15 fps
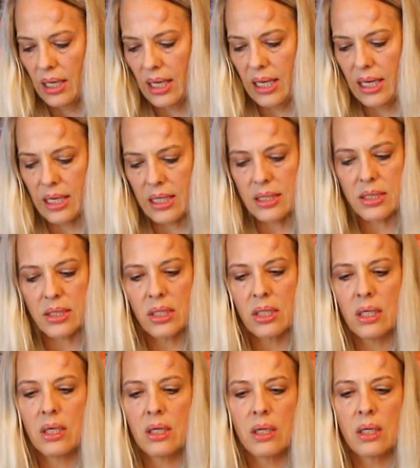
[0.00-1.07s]
and
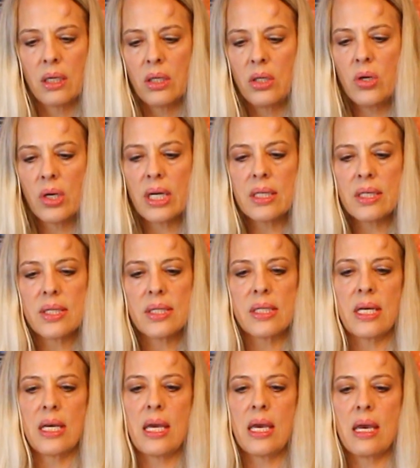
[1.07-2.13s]
you can
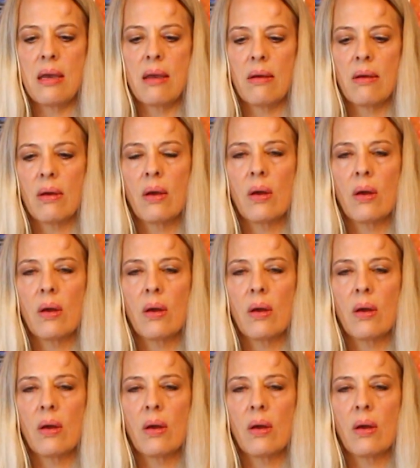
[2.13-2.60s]
see